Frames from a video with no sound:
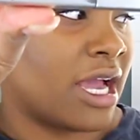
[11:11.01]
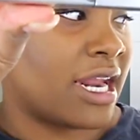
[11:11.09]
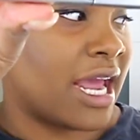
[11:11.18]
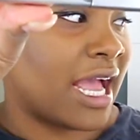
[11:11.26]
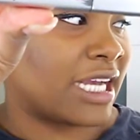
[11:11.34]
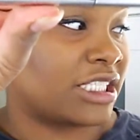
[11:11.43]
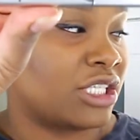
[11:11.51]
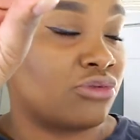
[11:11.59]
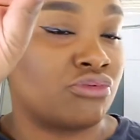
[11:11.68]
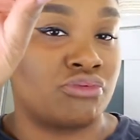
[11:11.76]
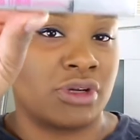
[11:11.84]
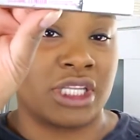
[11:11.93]
and I
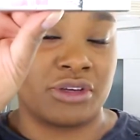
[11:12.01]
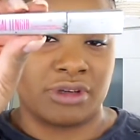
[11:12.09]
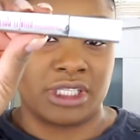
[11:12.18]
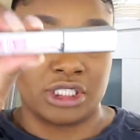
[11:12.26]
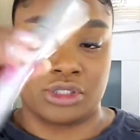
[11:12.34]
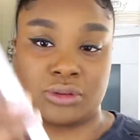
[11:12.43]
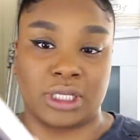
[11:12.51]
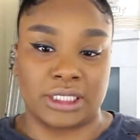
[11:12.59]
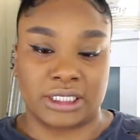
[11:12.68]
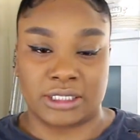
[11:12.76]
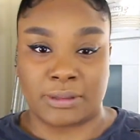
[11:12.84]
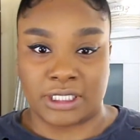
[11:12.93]
actually really do like
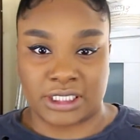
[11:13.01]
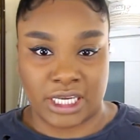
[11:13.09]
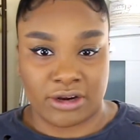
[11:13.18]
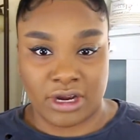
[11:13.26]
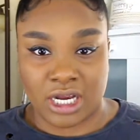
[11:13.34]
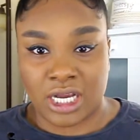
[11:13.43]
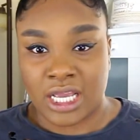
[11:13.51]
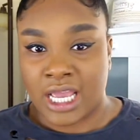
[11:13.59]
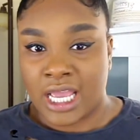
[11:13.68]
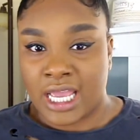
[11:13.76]
this mascara.